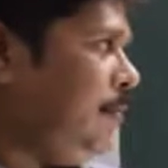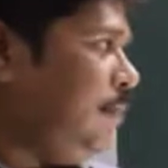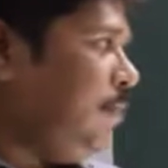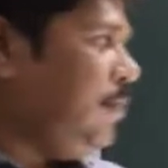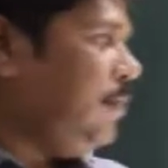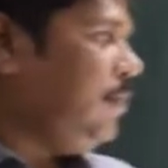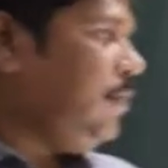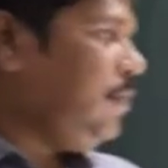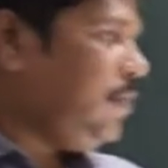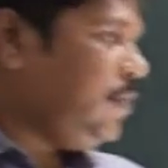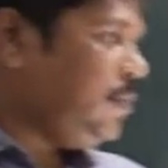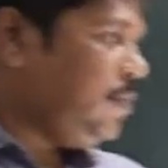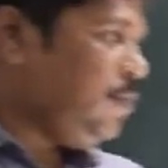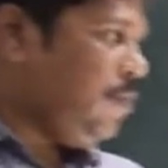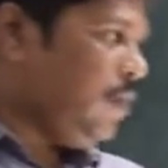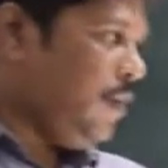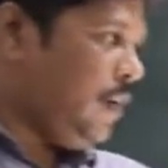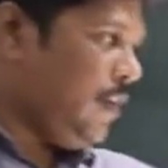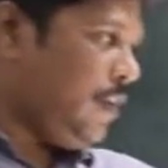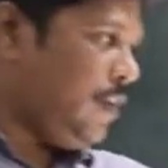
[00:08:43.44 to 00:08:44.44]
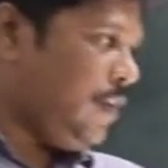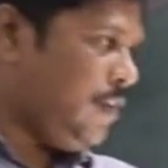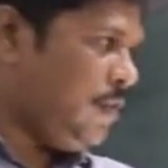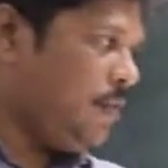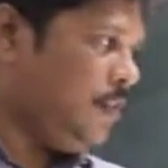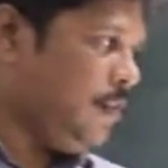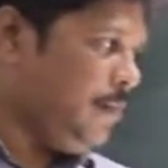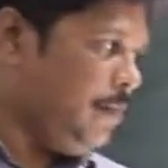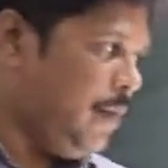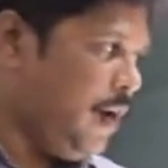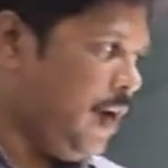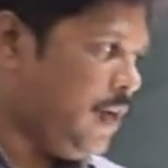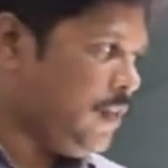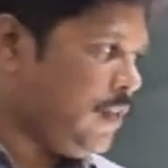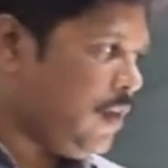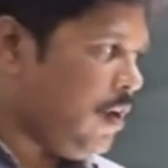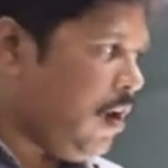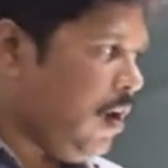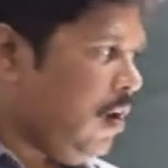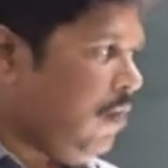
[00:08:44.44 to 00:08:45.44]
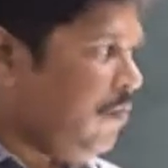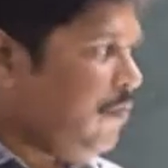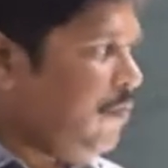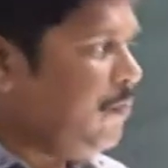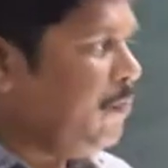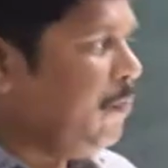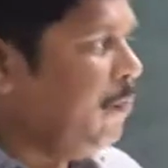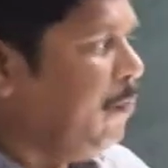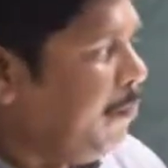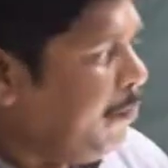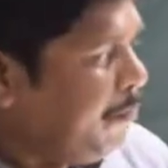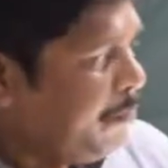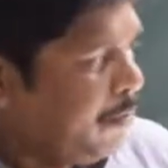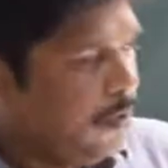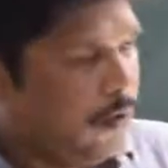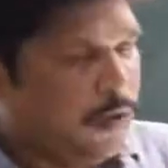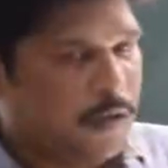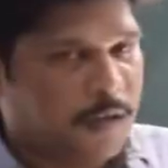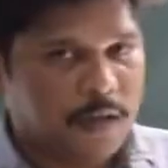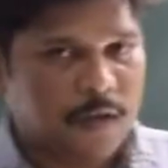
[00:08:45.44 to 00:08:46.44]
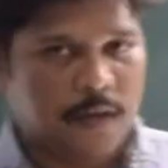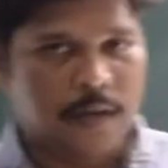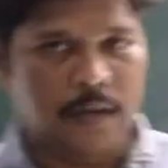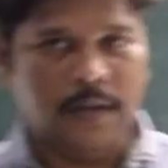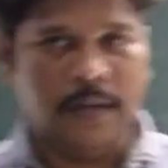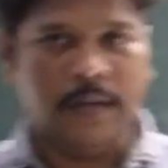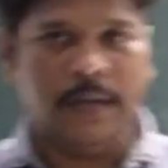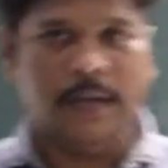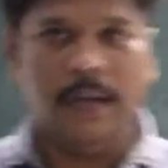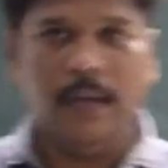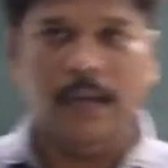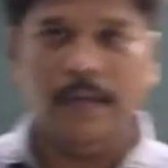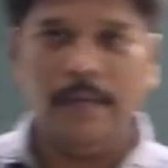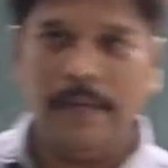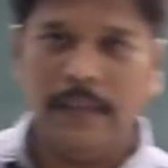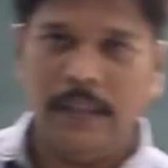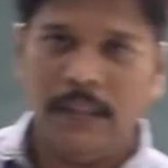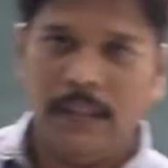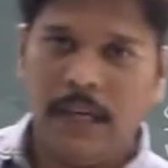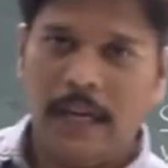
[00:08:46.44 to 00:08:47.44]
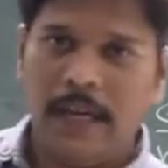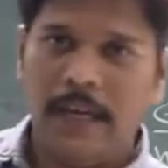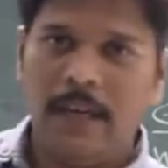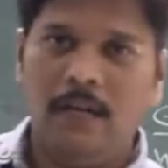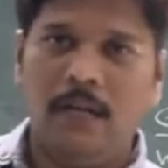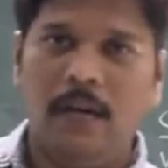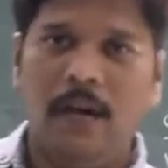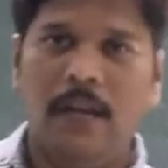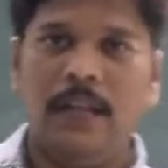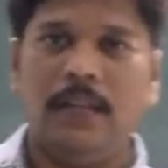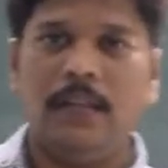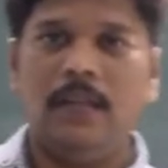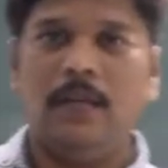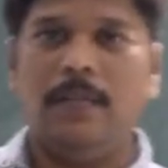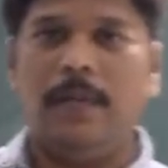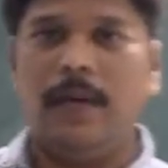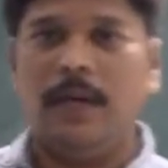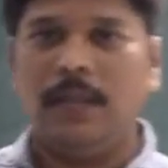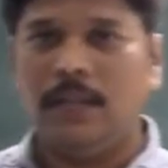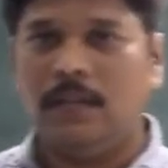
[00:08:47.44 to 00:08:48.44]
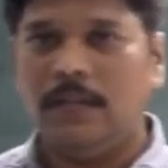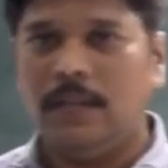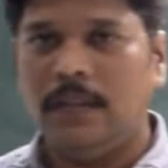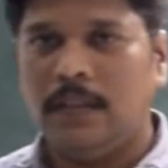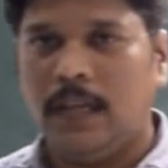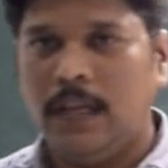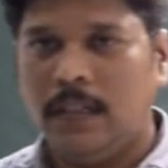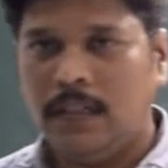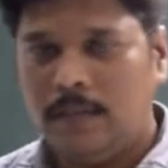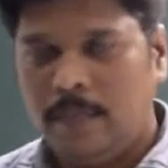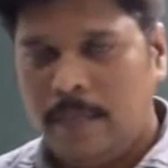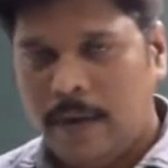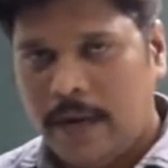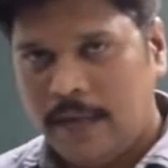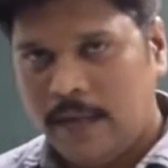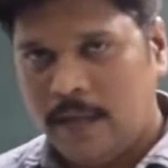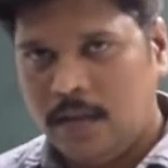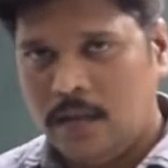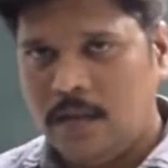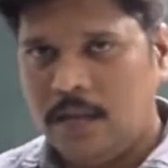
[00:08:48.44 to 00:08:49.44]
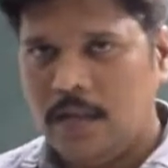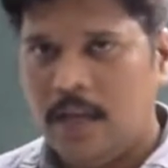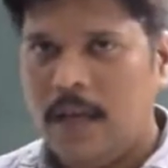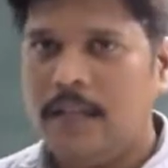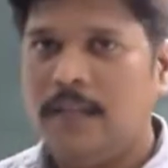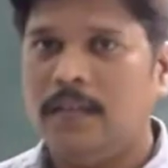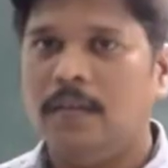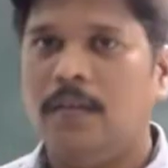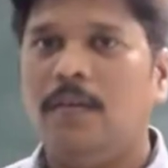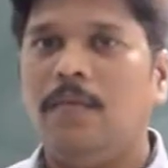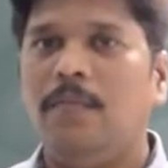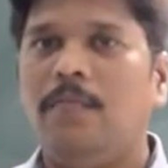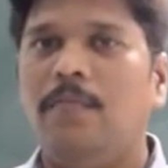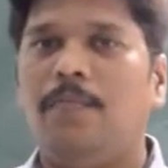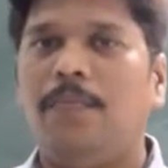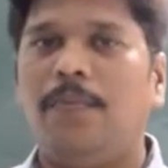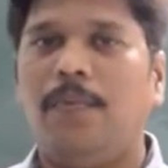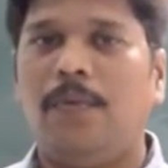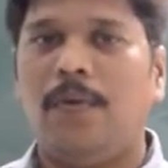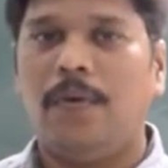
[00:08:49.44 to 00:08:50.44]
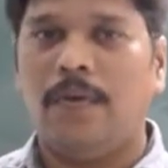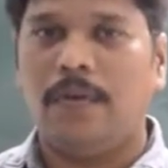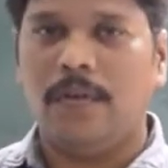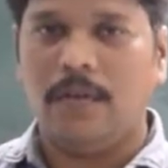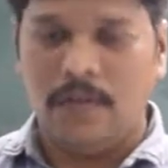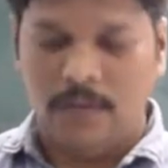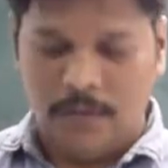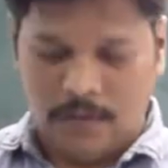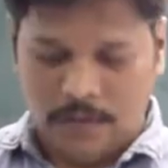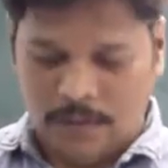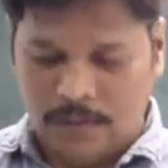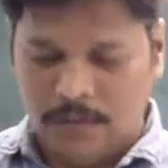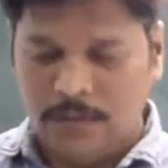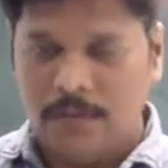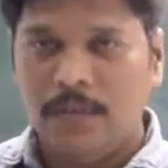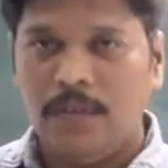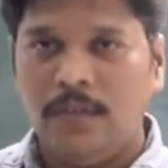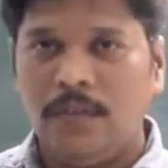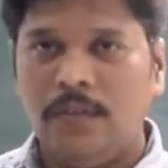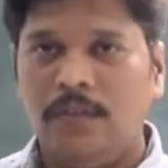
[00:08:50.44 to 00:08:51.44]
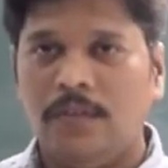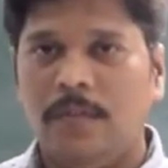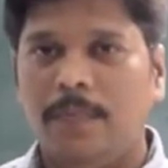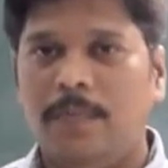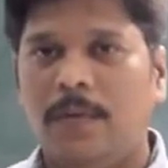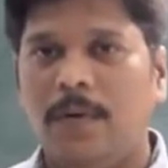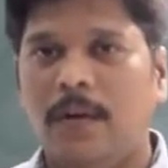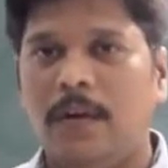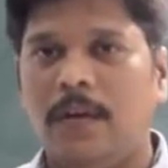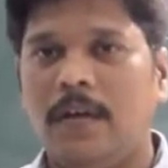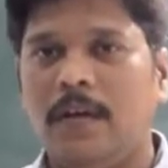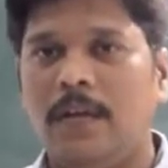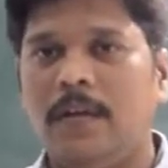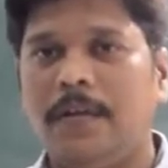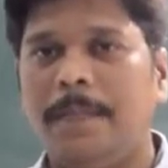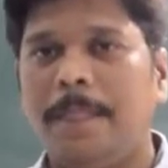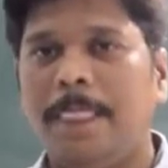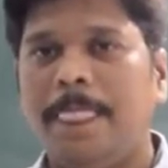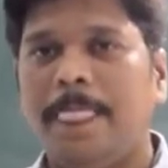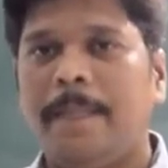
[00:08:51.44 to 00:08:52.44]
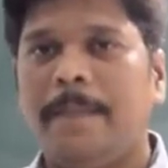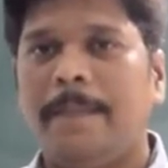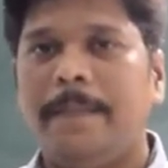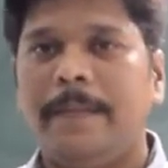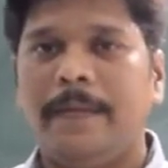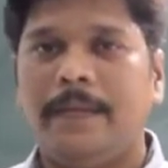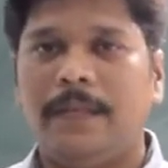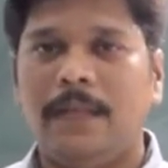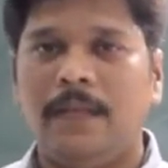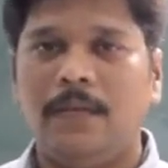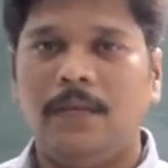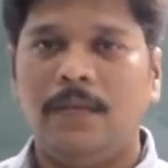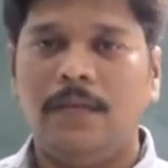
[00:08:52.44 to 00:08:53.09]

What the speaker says: this is what is the mass of proton. Now we started calling the positively charged particles as protons. So proton is a